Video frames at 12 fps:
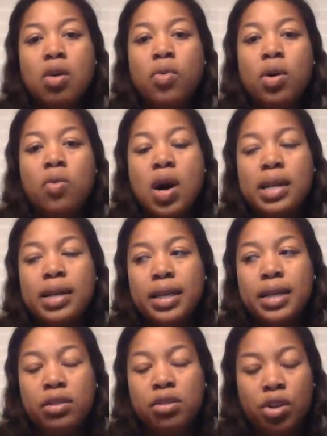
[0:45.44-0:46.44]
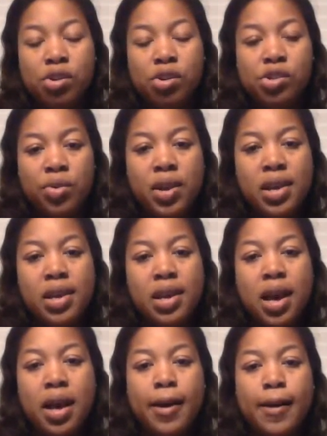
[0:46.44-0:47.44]
Well, while in surgery,
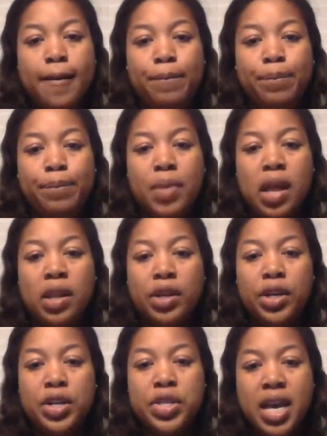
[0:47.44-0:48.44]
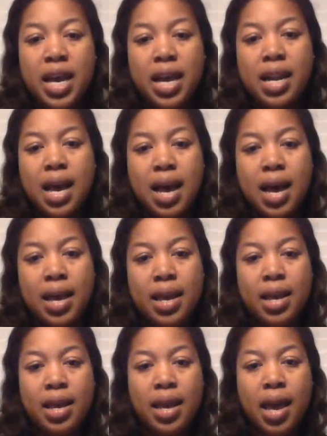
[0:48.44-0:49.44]
I learned that
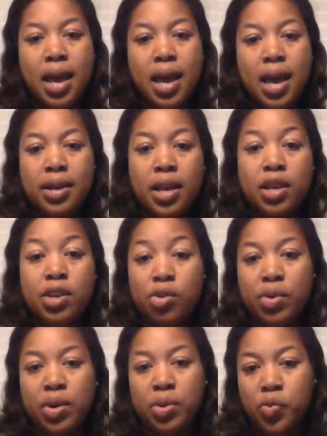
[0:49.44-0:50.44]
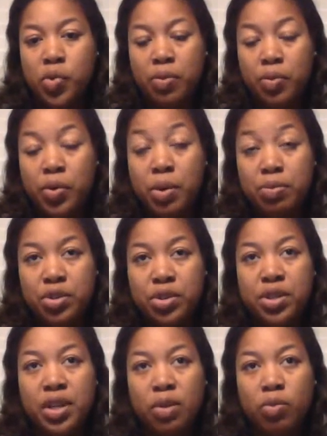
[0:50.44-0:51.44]
I had a uterine
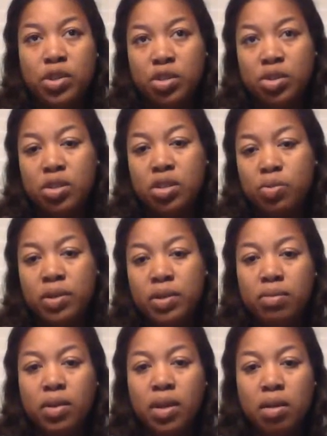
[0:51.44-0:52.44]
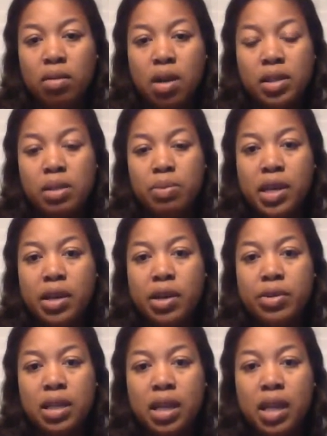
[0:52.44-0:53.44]
rupture, which is what caused me to go
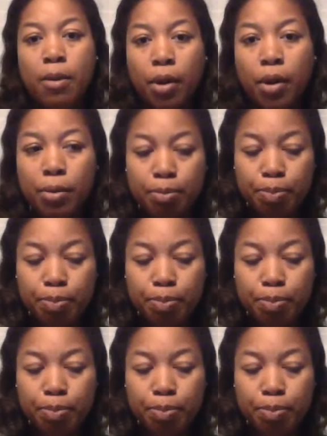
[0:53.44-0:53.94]
into labor.